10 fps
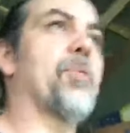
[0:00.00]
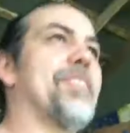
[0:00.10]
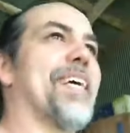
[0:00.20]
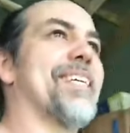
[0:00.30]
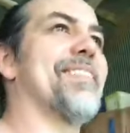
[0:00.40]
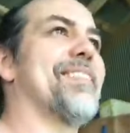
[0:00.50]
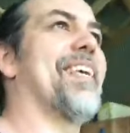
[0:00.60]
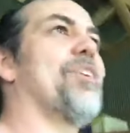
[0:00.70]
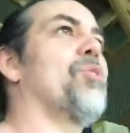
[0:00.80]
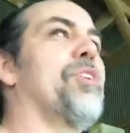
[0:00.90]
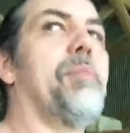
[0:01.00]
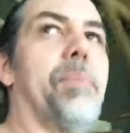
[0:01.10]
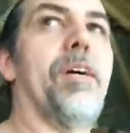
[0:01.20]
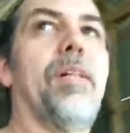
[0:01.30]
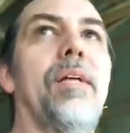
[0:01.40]
I'm going to take a single
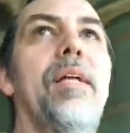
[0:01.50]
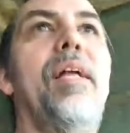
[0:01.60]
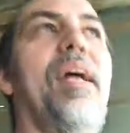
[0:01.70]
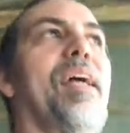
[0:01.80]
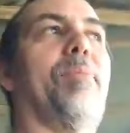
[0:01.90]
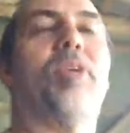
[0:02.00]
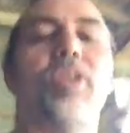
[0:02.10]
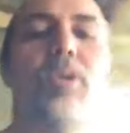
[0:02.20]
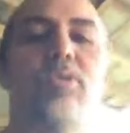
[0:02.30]
dumbbell and I'm going to